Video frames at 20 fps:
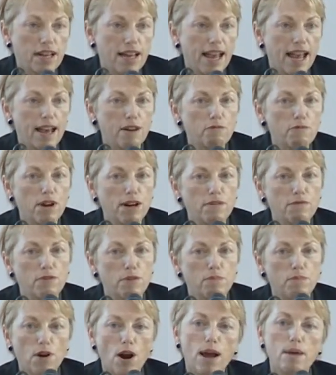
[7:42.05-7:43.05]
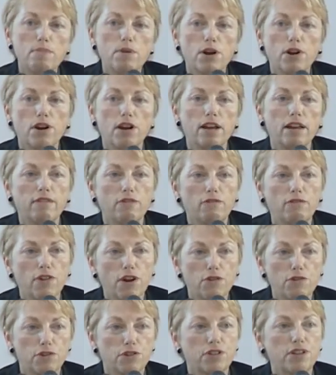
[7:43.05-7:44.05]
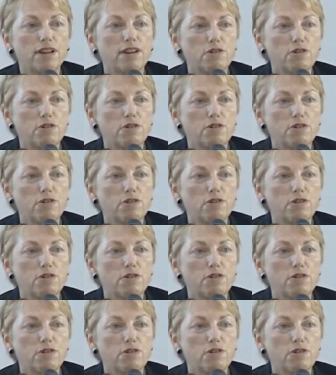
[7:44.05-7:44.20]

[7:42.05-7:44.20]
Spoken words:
and one of the primary folks